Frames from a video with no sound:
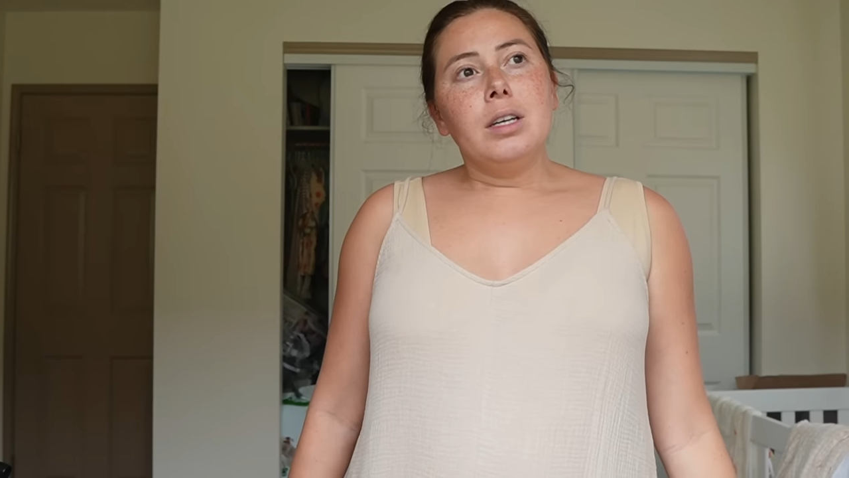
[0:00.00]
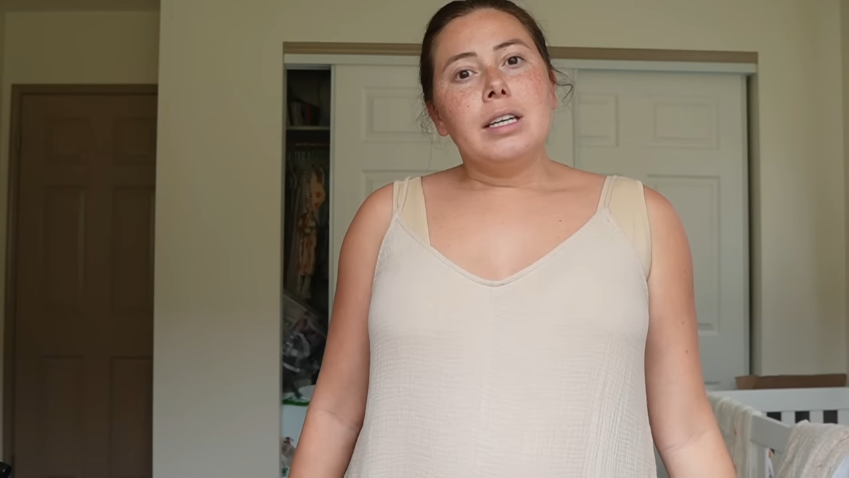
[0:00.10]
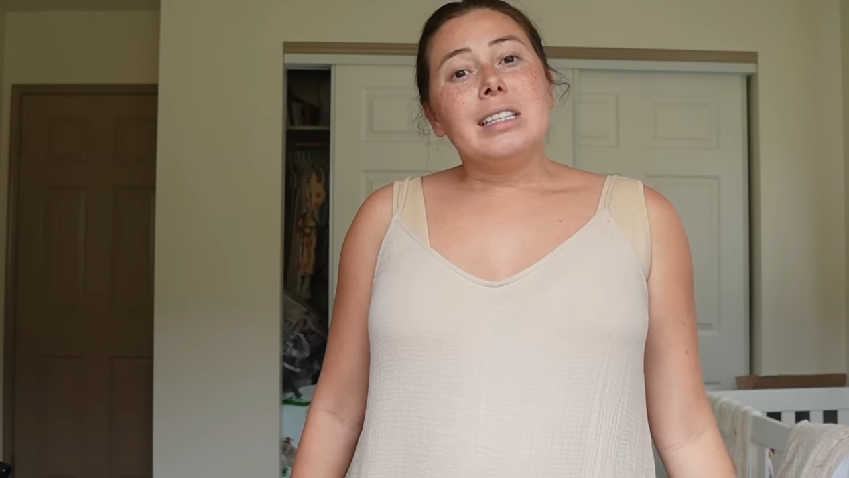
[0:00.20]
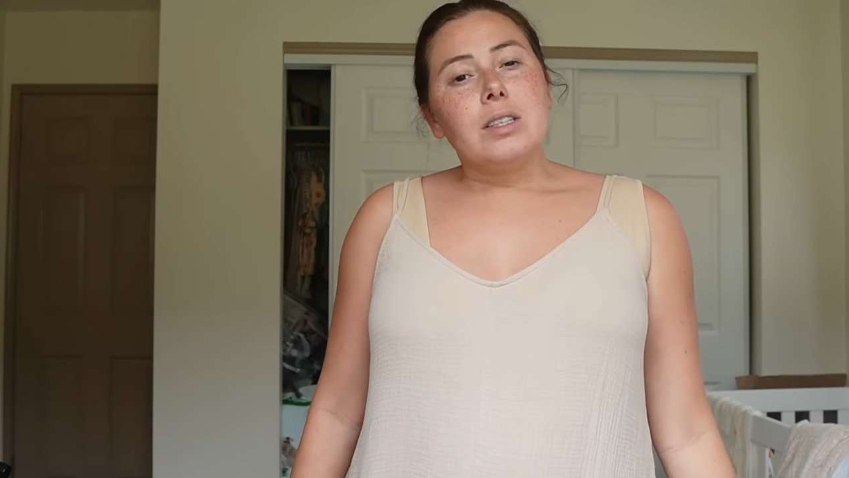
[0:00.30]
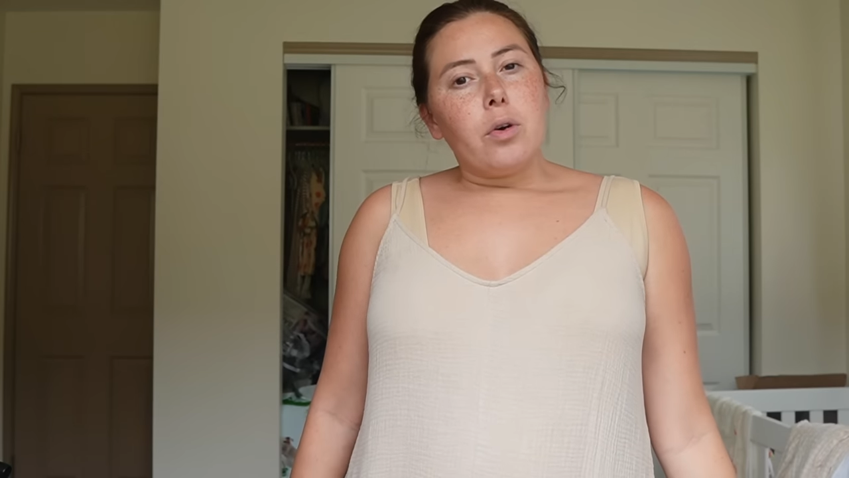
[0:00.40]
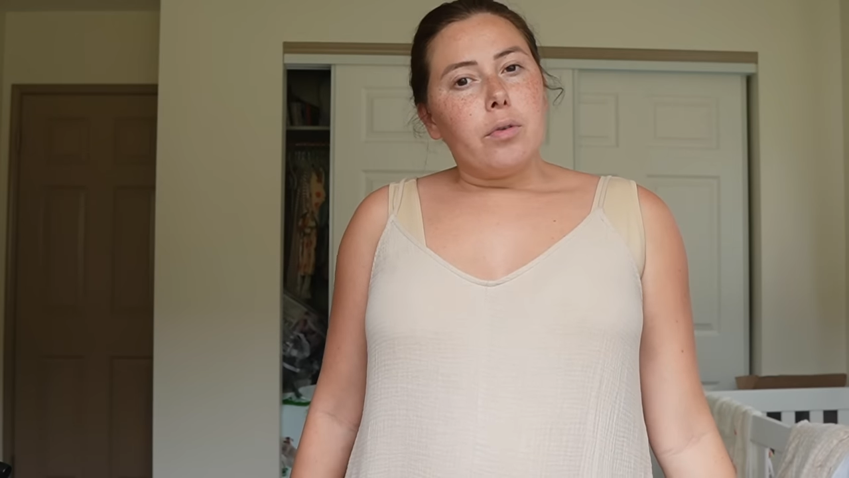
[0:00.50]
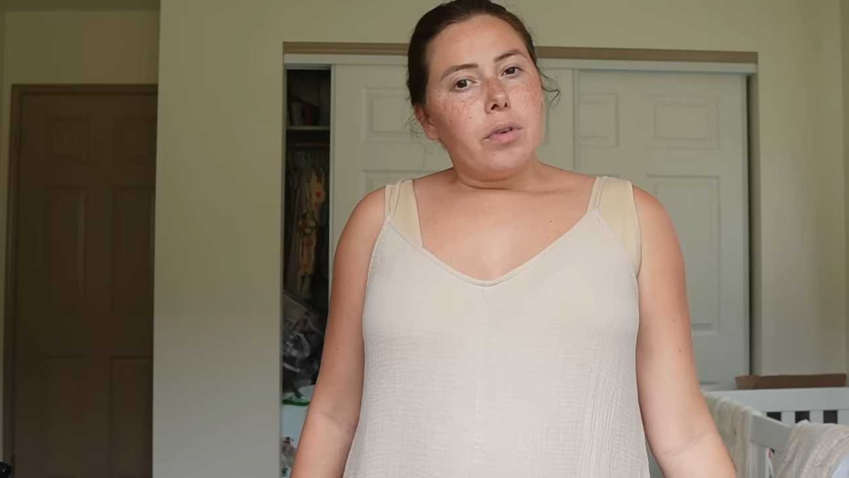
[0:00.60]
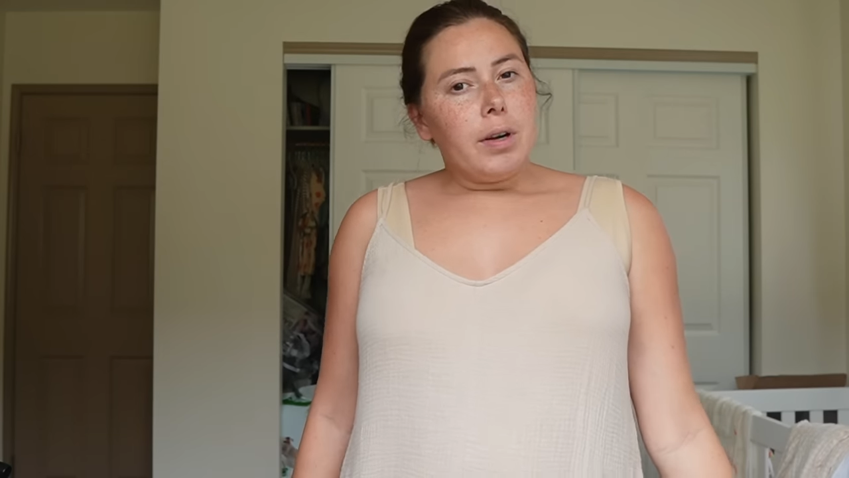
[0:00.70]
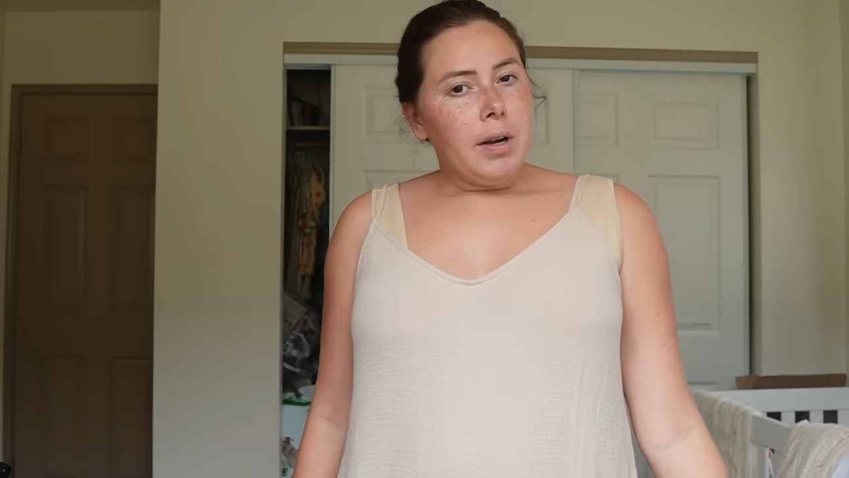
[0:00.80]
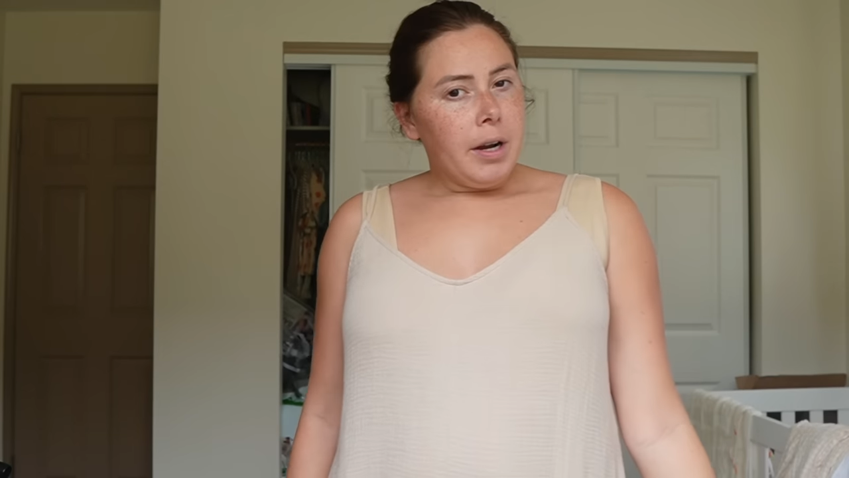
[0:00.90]
is
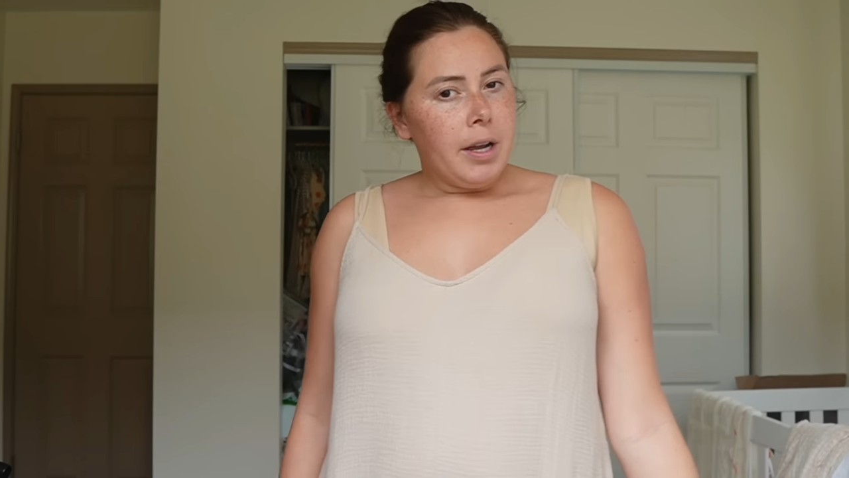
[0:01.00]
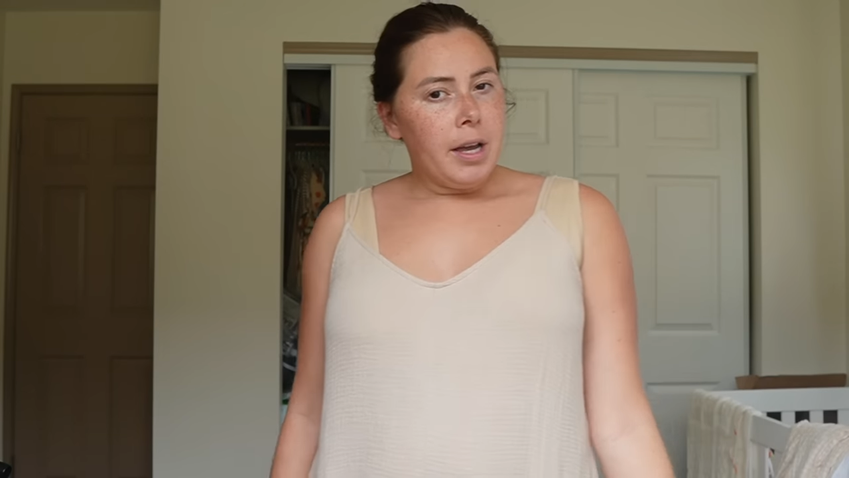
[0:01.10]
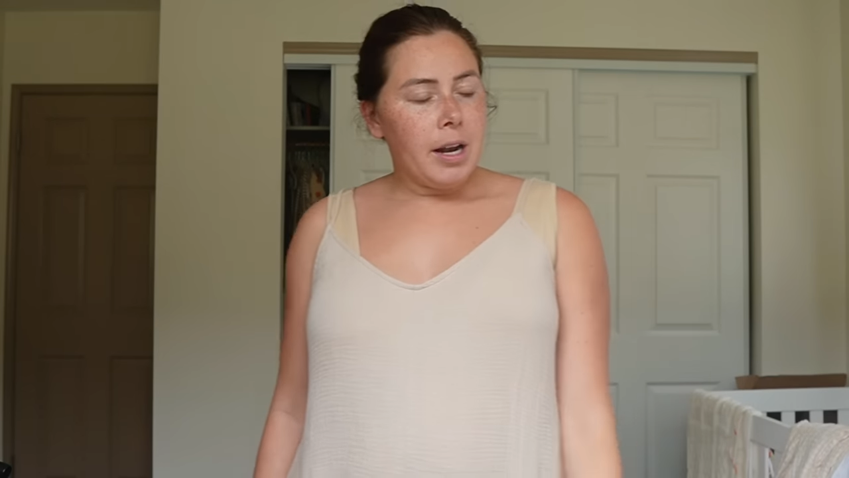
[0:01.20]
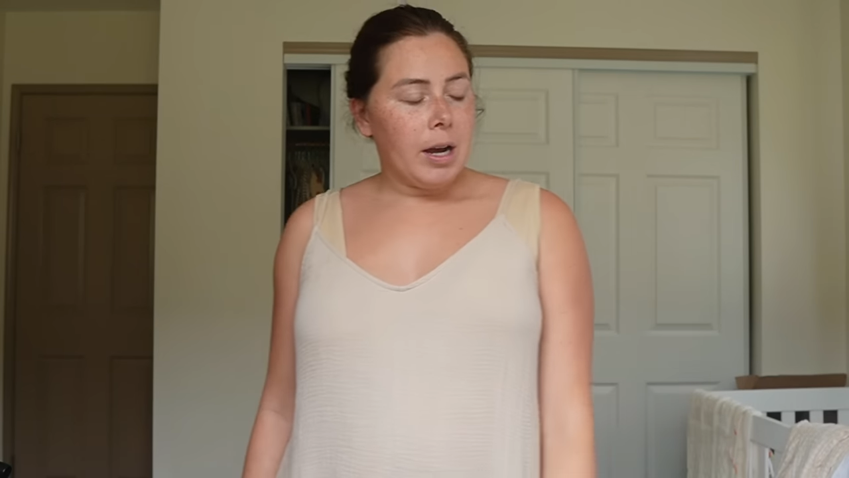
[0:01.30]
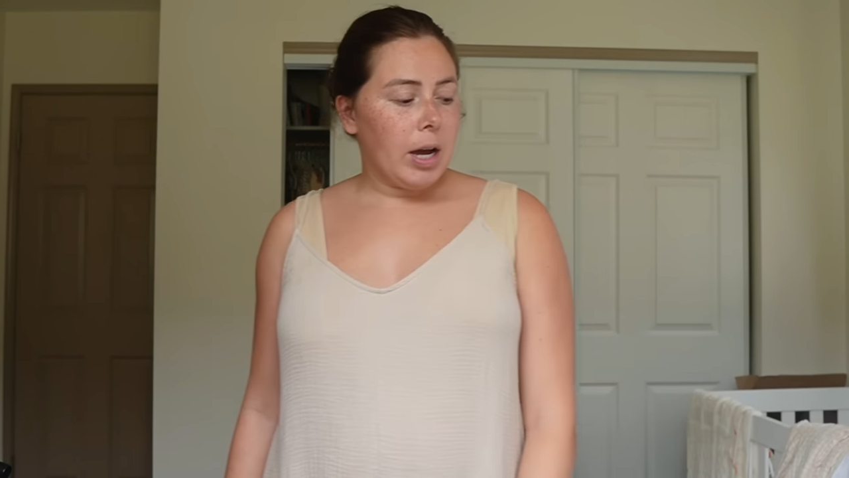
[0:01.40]
over, and I